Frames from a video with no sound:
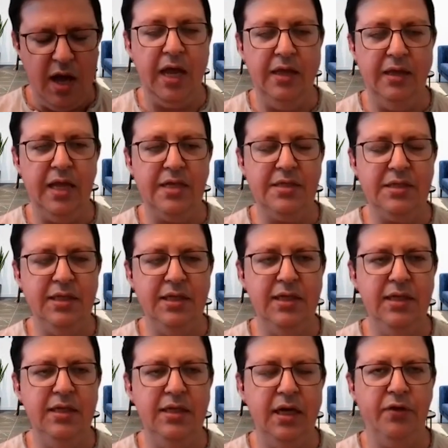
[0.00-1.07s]
And
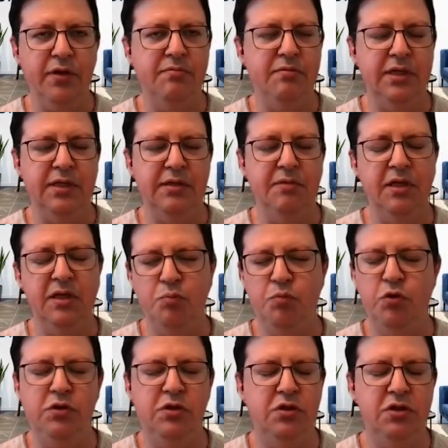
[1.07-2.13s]
lastly, I think they and
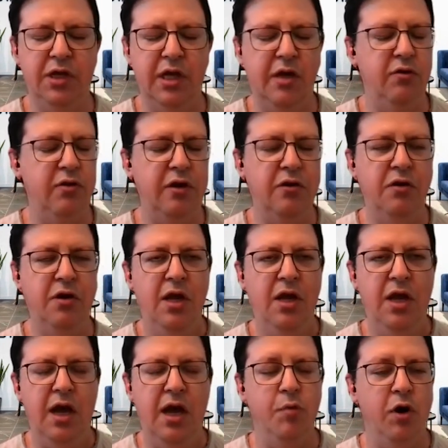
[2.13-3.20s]
they put together
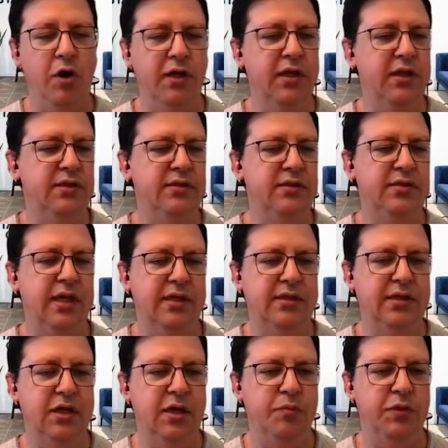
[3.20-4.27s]
the markets
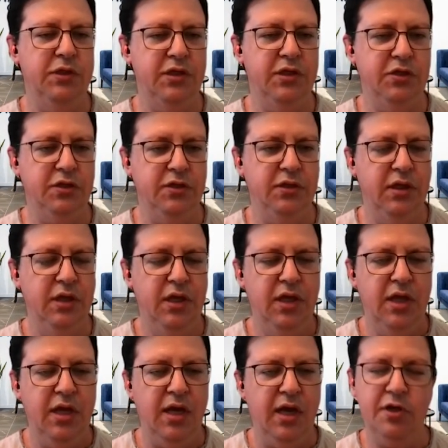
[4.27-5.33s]
and the competition.
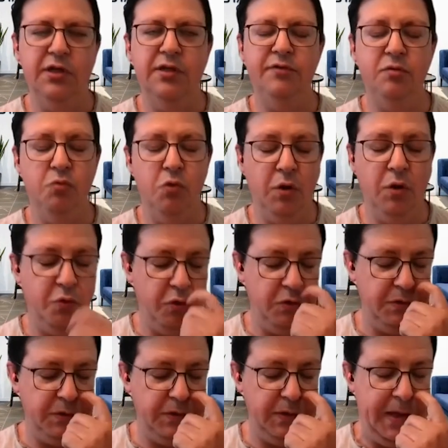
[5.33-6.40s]
Market even more
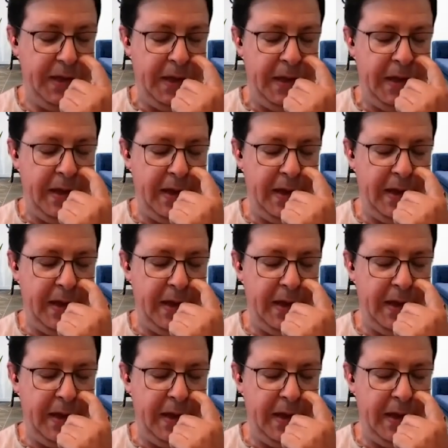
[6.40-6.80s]
importantly